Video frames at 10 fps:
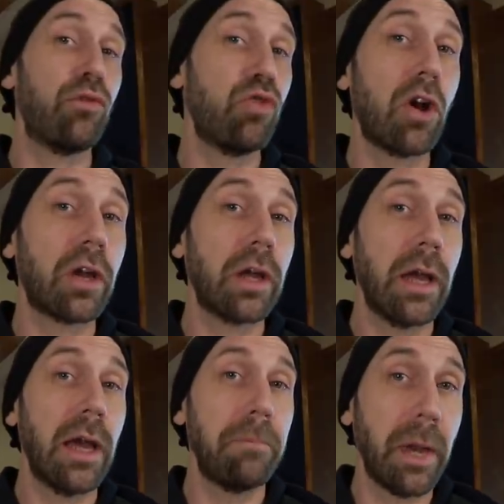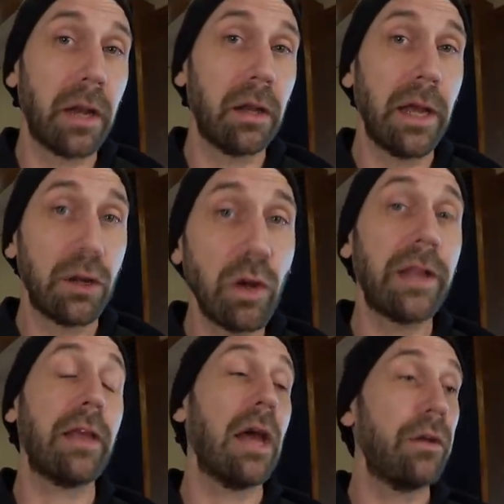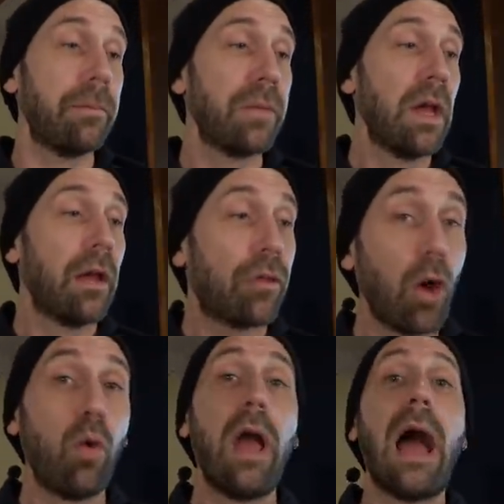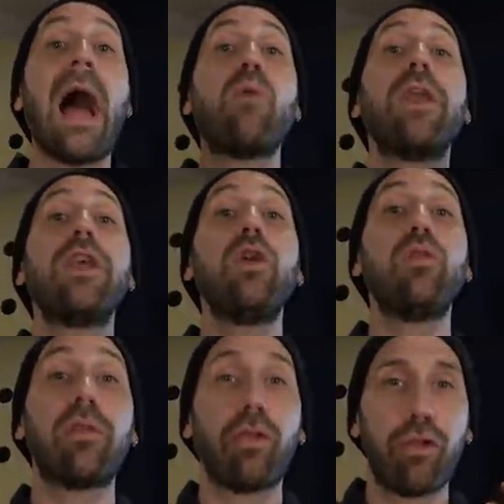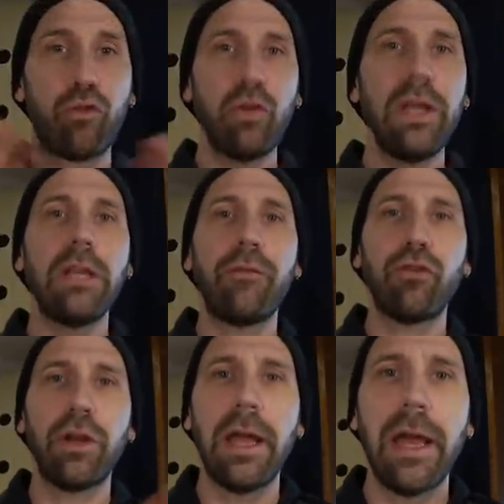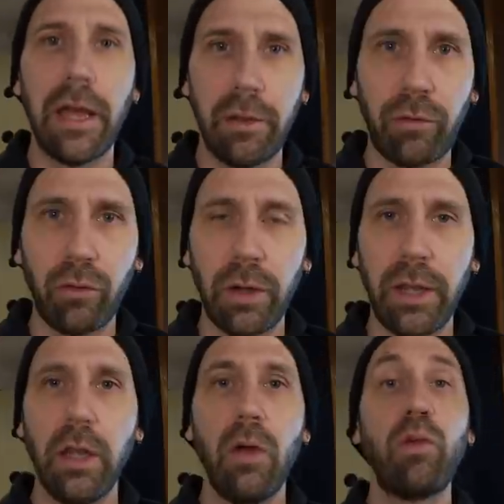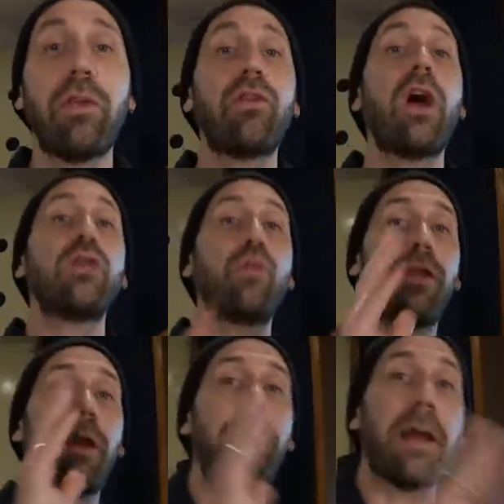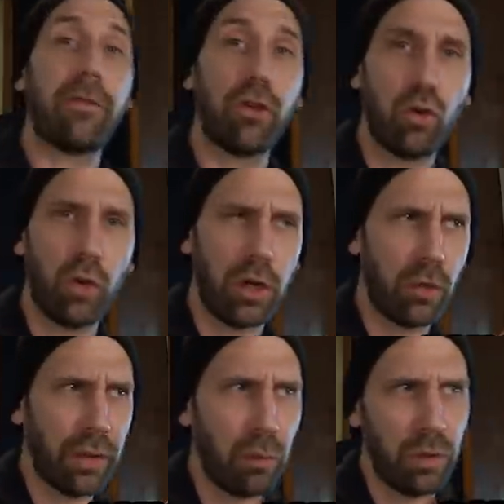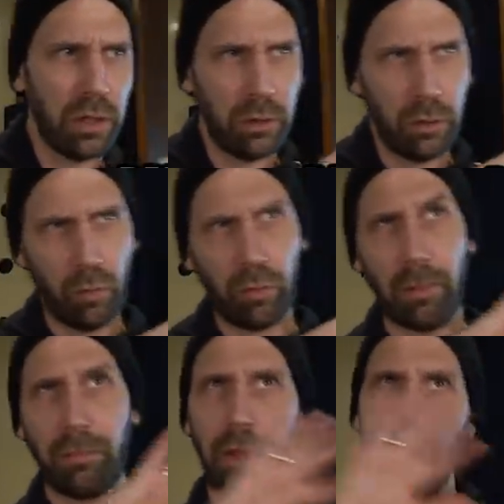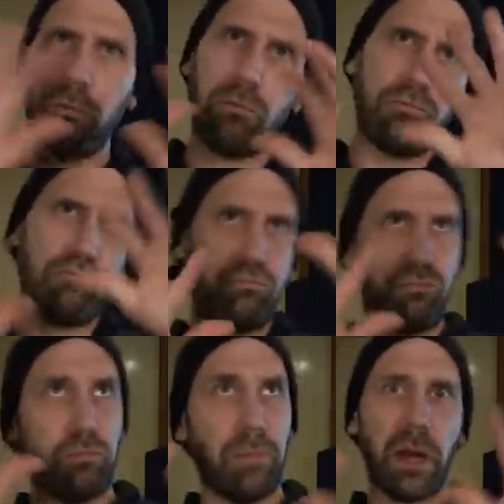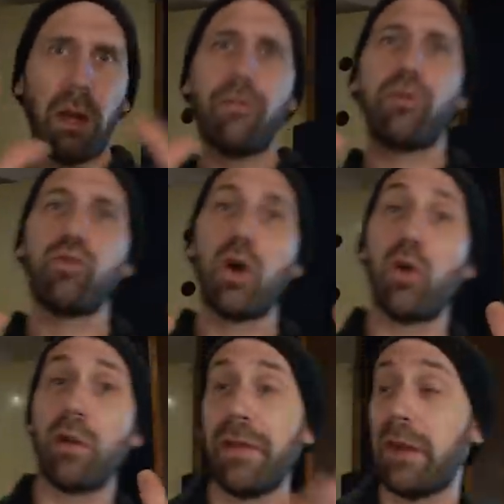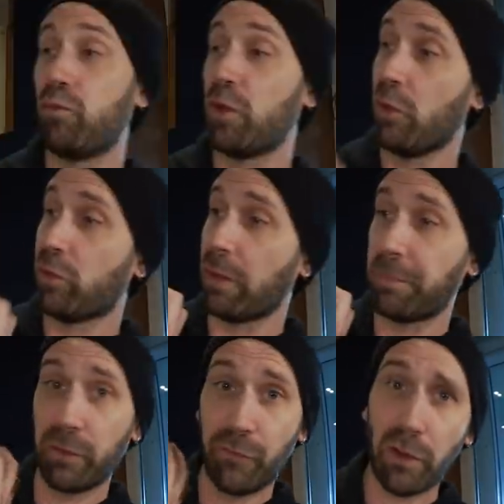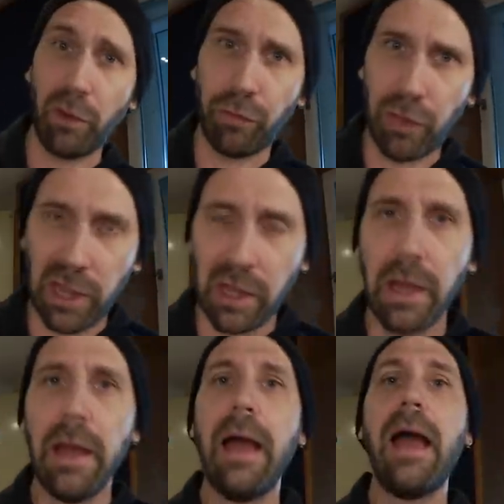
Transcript: for rock and metal and great sounding. So I want to use three different heads today. We start with an ambassador, then we use something middle of the road, and then we use something very thick